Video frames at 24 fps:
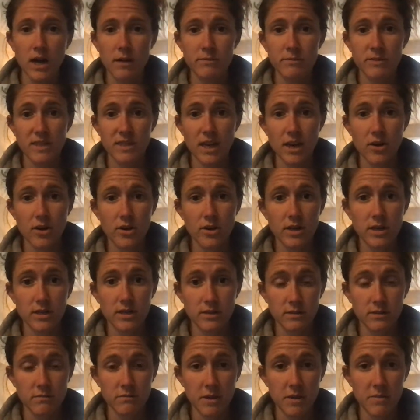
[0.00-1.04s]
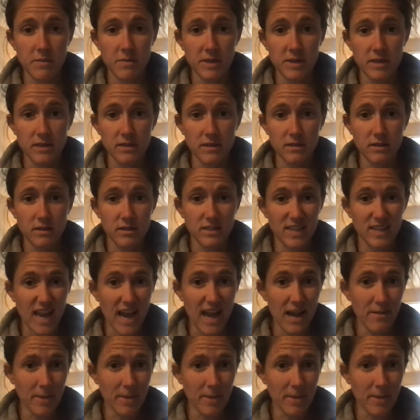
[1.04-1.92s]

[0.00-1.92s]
scared and maybe sad